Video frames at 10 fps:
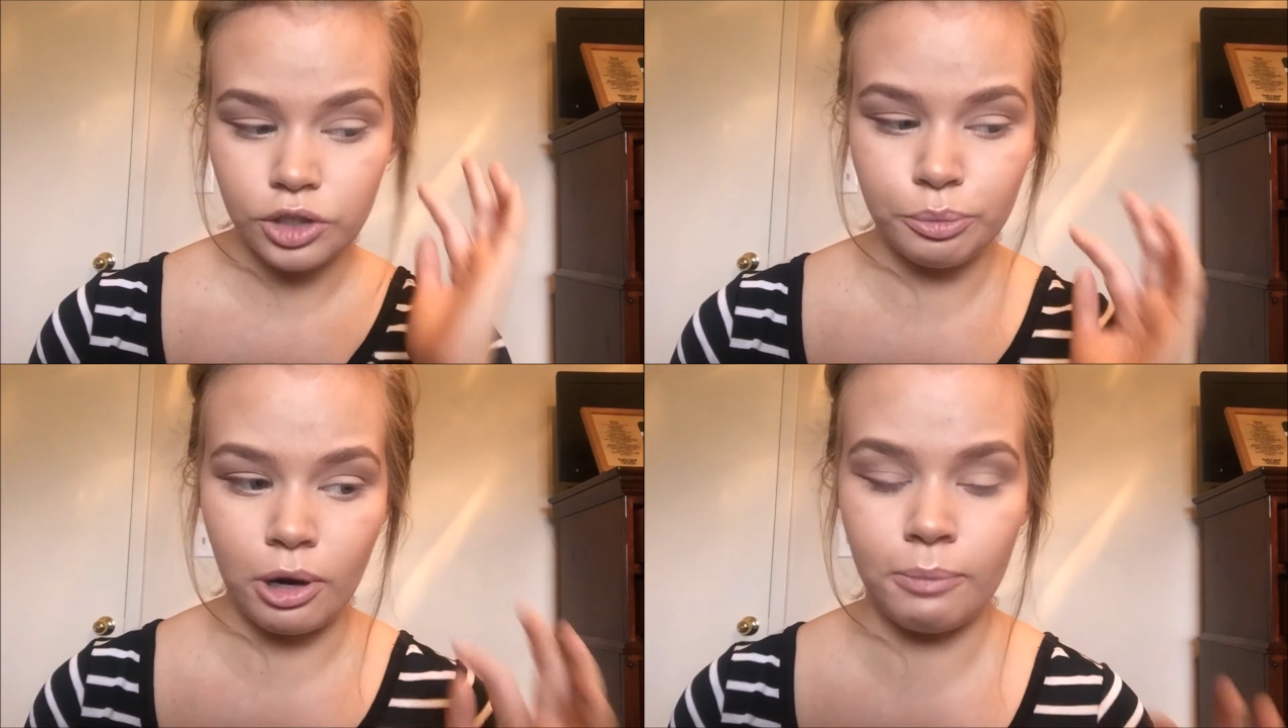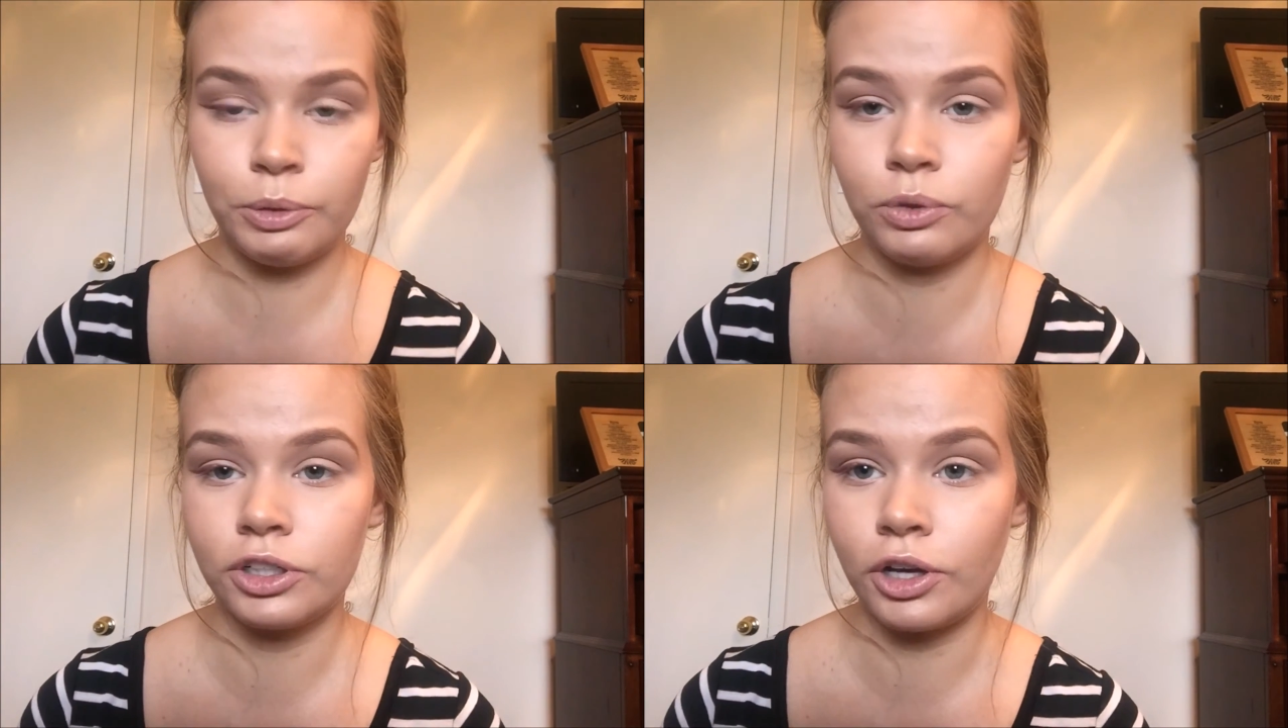You
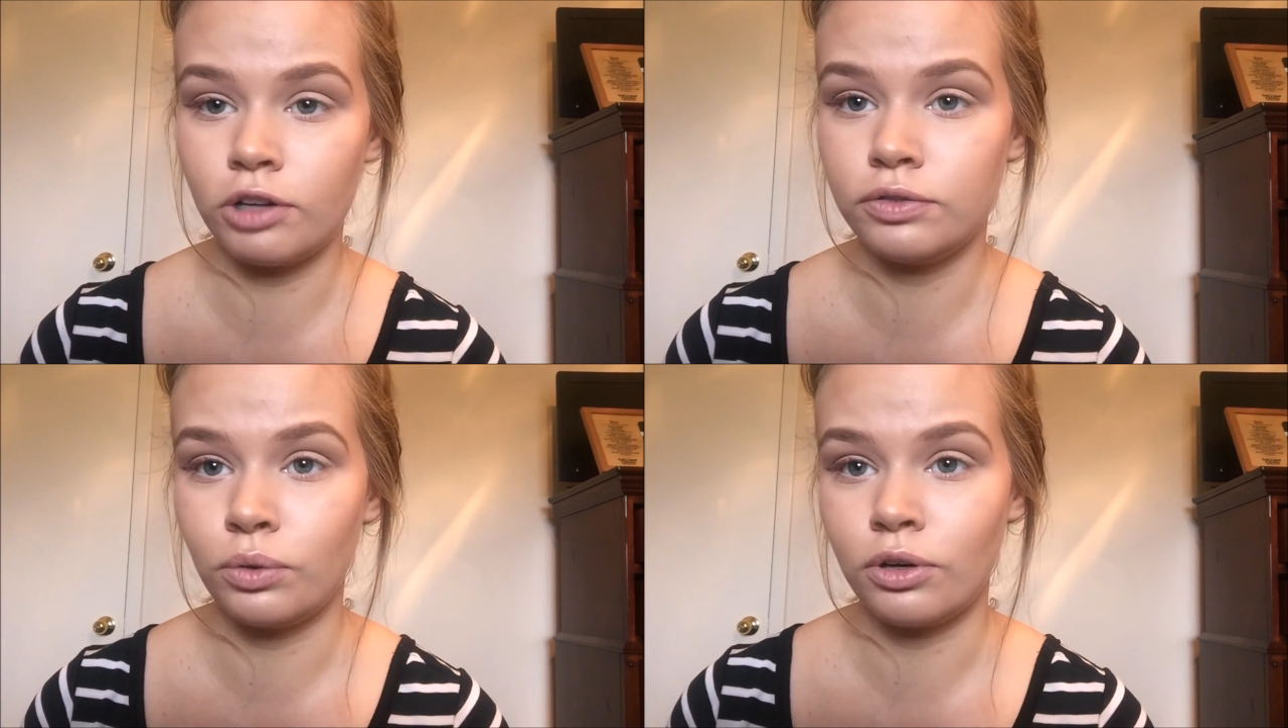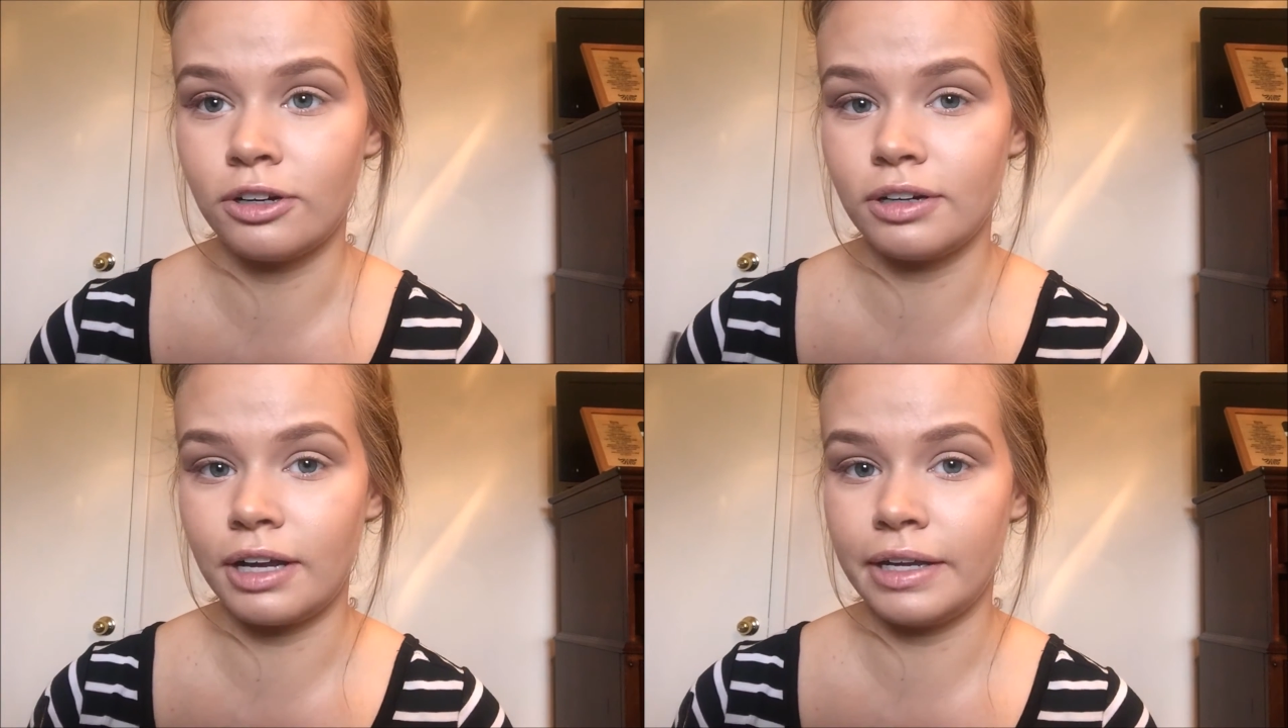probably want to go
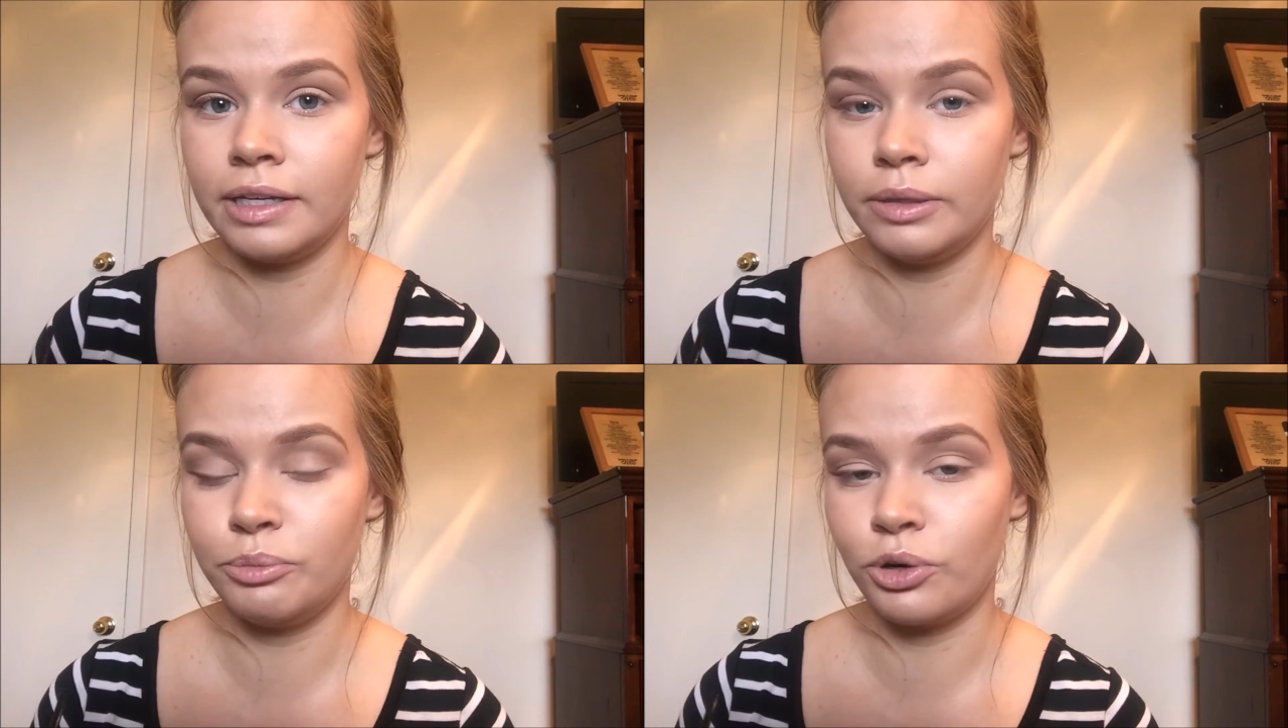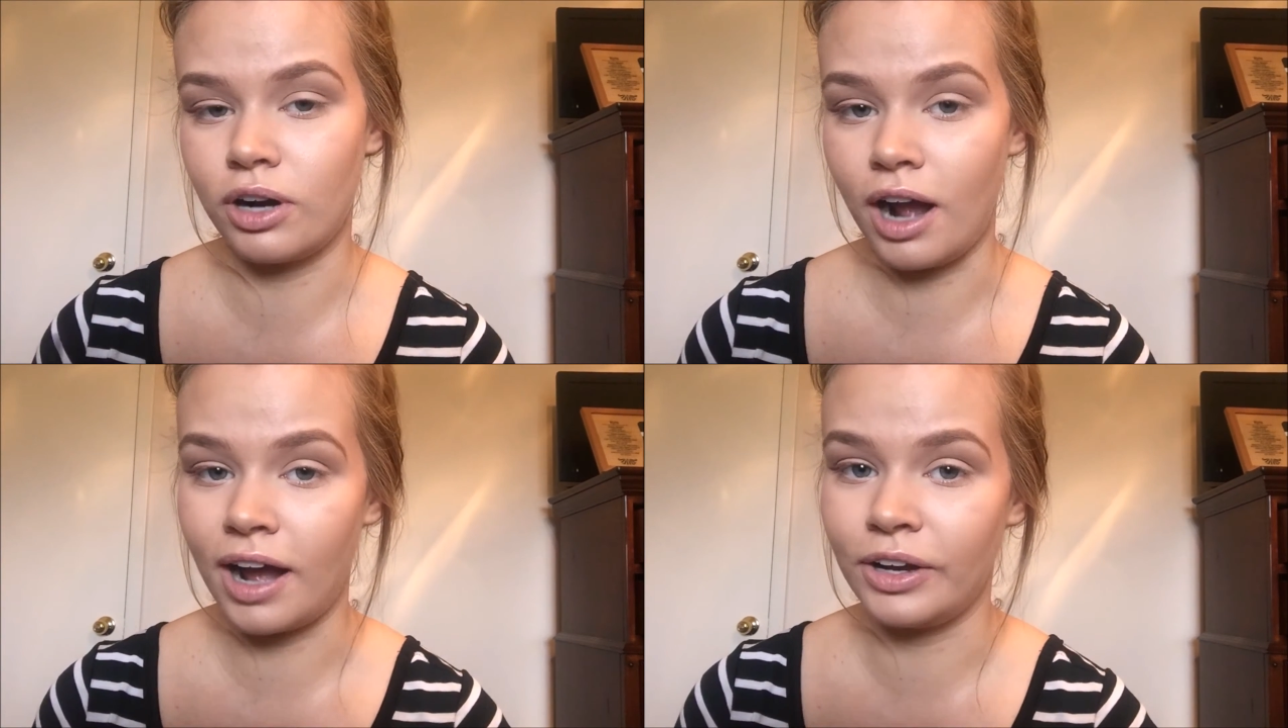for a more
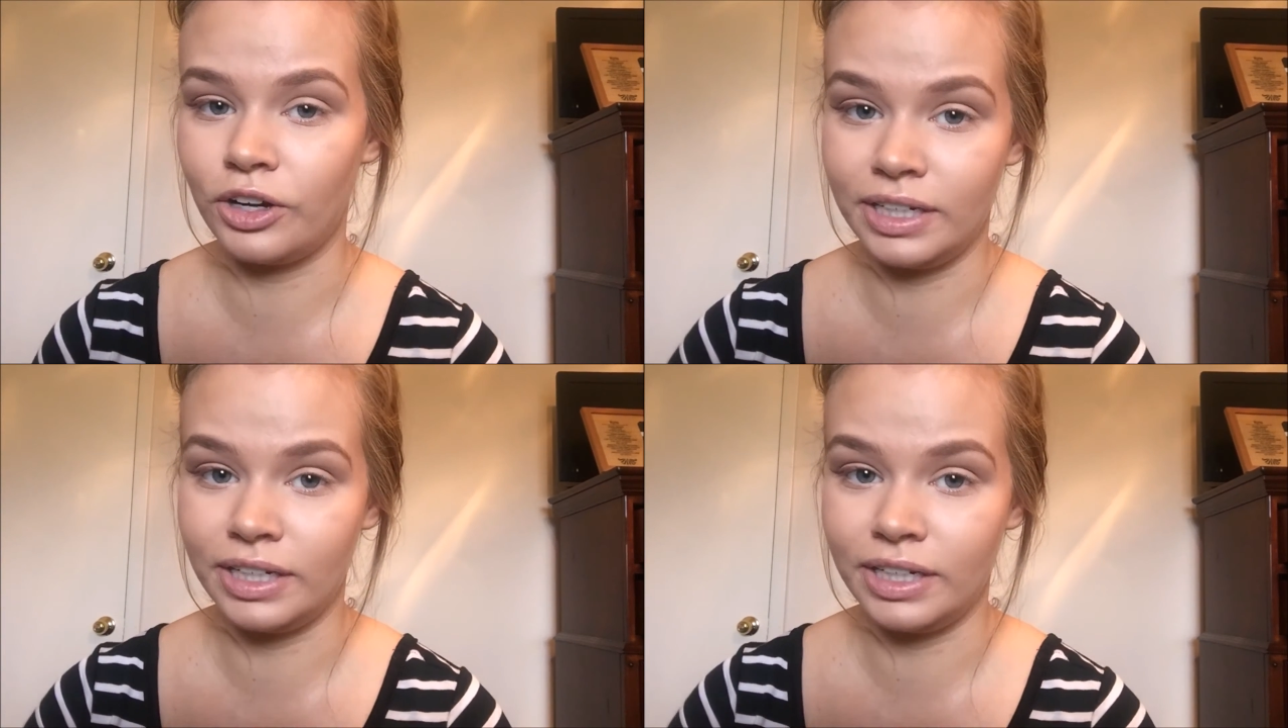higher